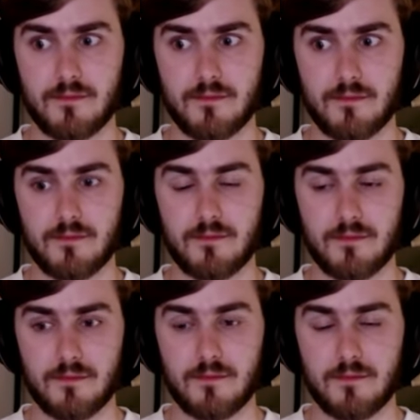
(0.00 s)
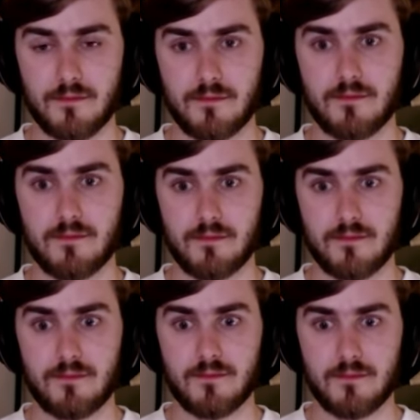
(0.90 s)

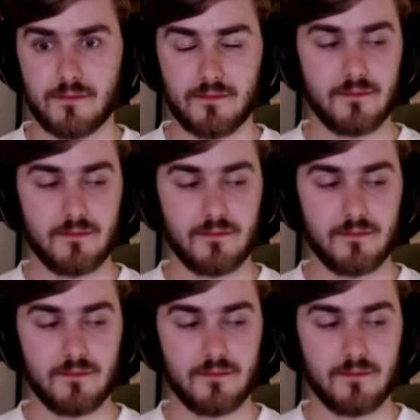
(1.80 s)
The person shown says nothing.